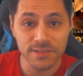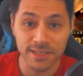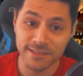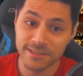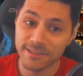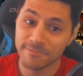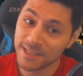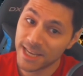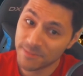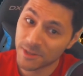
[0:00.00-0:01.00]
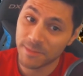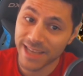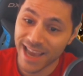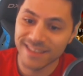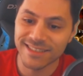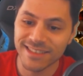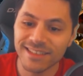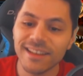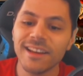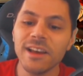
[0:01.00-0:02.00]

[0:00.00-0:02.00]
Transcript: since these games are going to be casted,